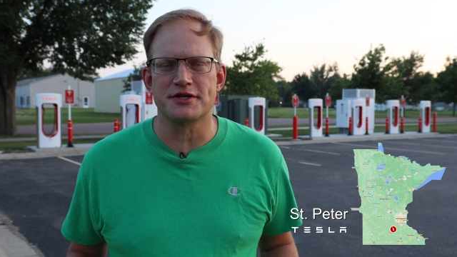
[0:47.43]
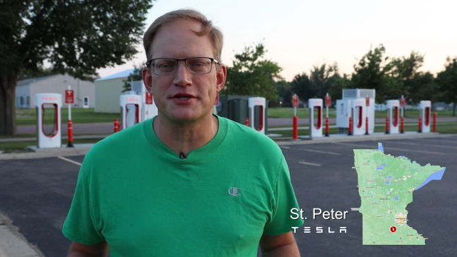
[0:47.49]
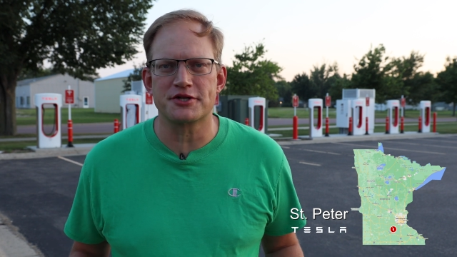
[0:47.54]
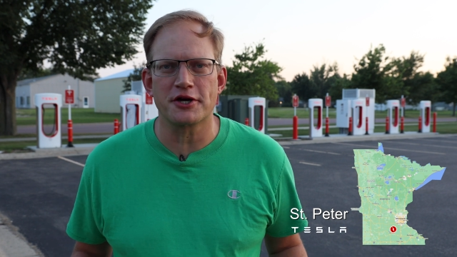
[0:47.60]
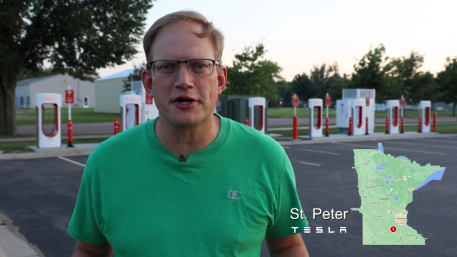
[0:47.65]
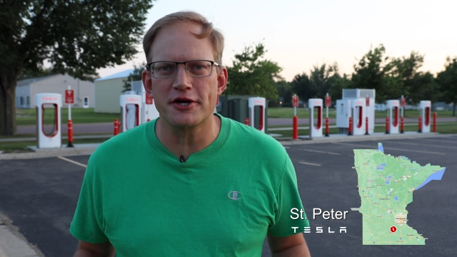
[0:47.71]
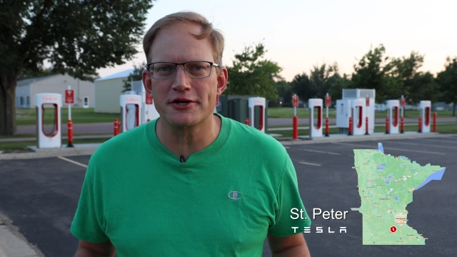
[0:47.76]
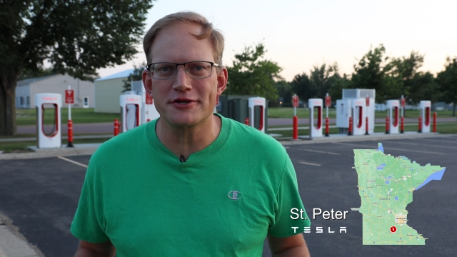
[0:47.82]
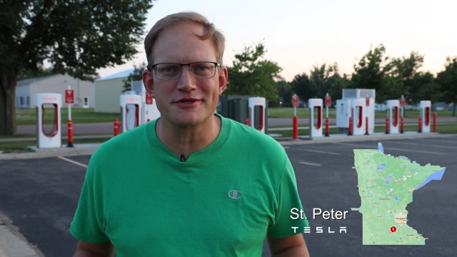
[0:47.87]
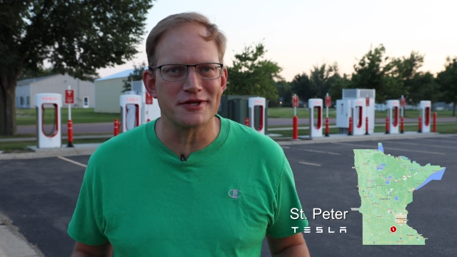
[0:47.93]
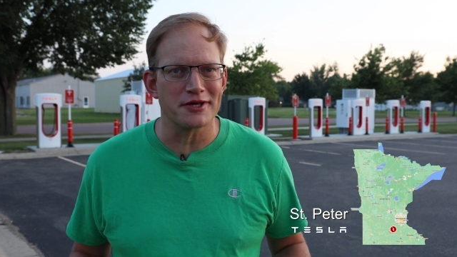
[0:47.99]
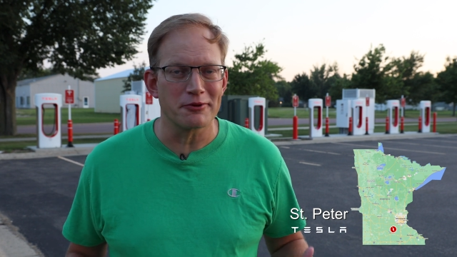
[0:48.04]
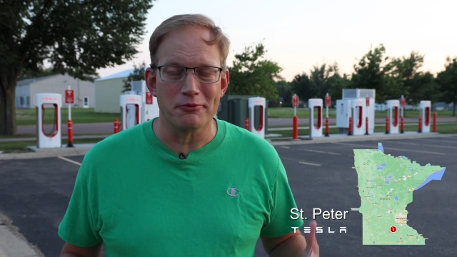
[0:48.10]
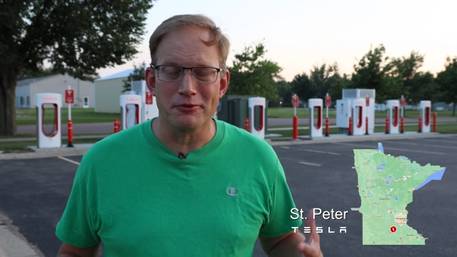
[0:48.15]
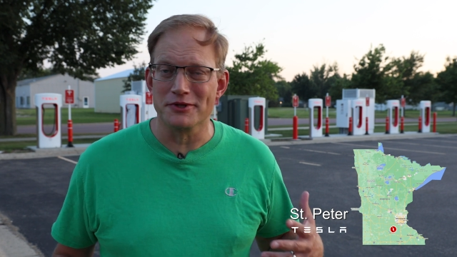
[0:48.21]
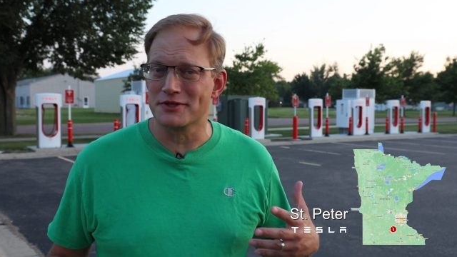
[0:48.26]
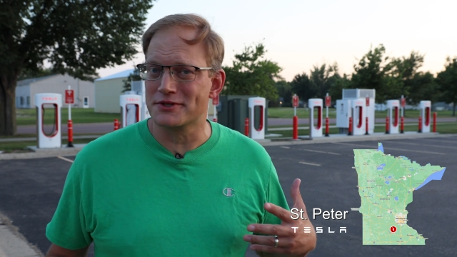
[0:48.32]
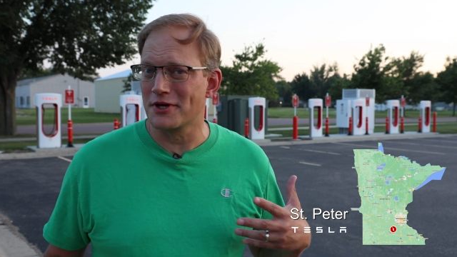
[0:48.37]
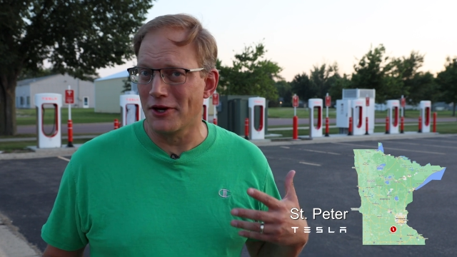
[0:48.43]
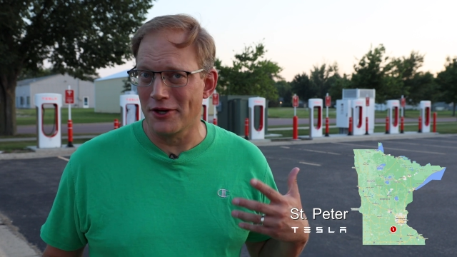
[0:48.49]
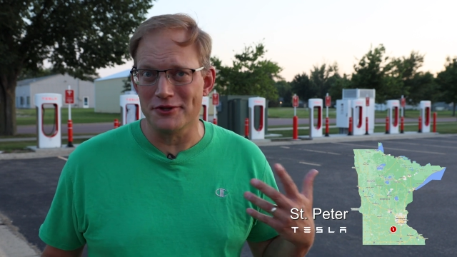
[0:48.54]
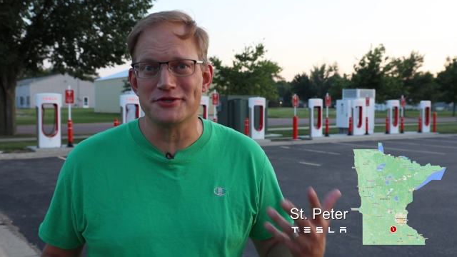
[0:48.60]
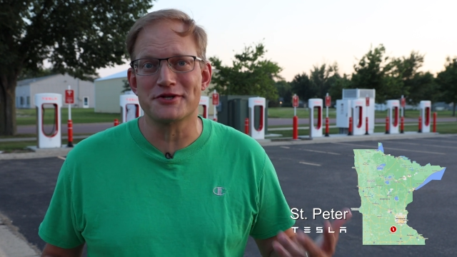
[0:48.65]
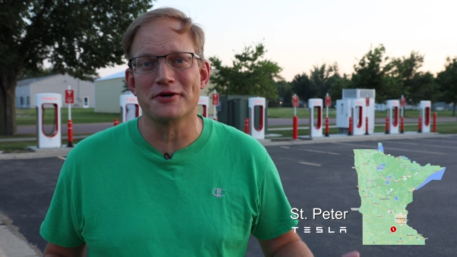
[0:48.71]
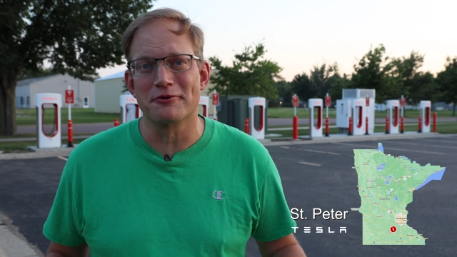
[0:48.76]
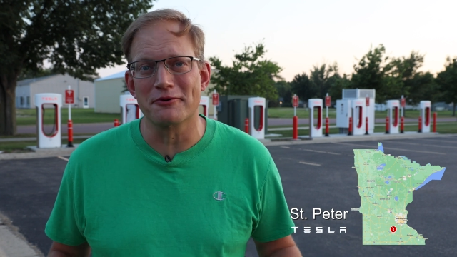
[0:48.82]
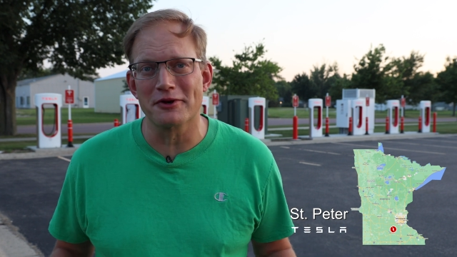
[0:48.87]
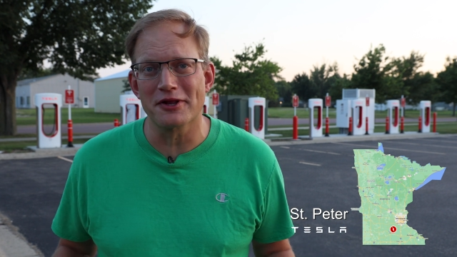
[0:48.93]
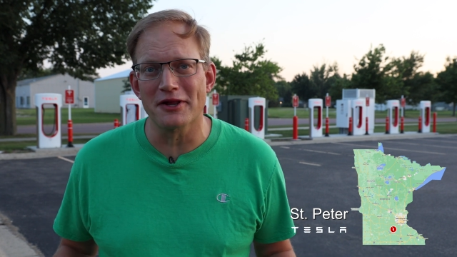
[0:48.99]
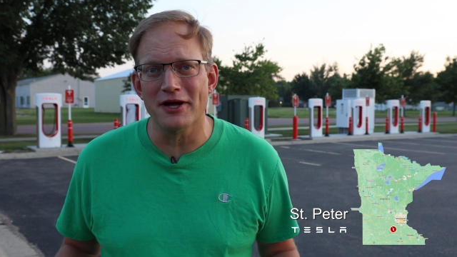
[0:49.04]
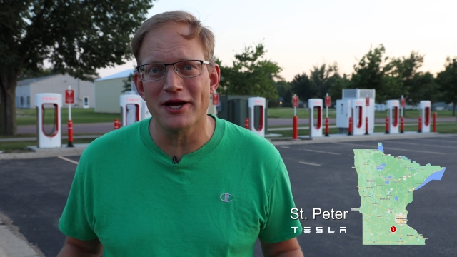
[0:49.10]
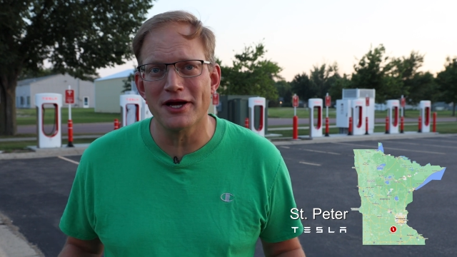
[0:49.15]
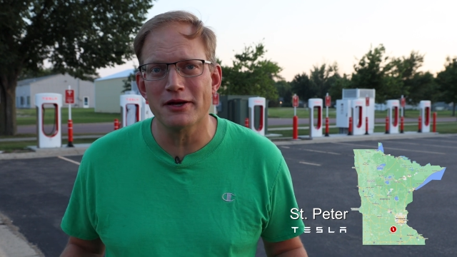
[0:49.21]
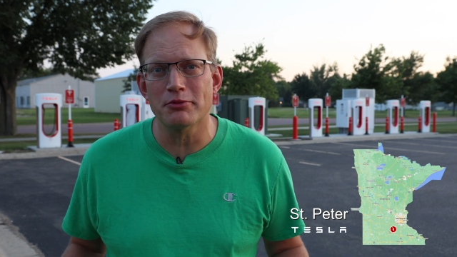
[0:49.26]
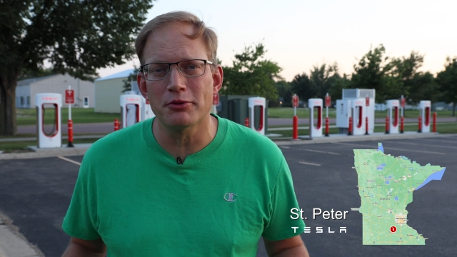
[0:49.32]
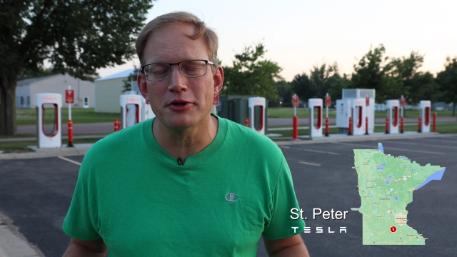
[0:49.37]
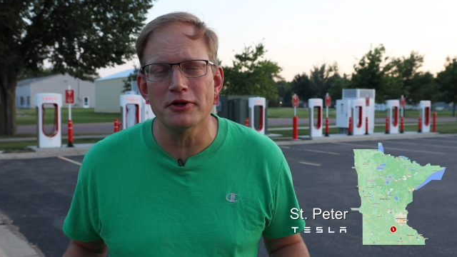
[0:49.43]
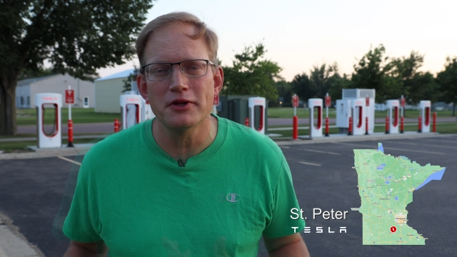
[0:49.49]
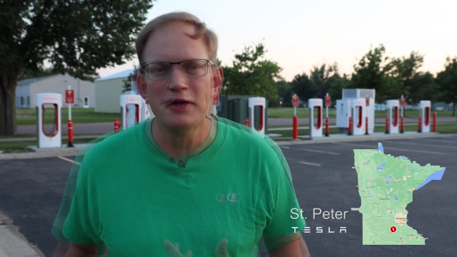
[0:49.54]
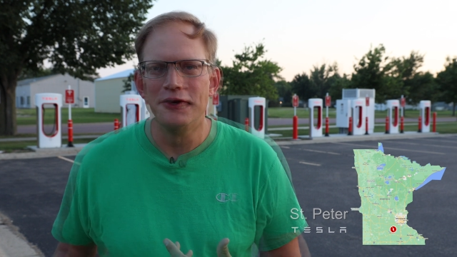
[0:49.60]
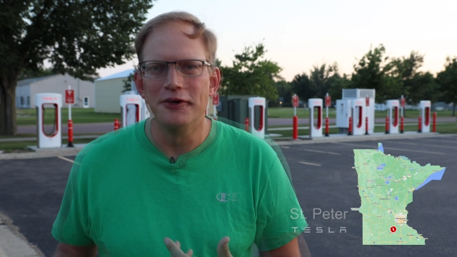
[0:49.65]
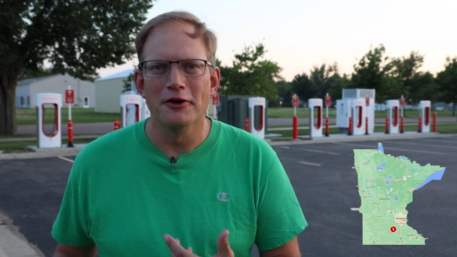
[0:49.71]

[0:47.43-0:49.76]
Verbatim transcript: charge that was also reliable,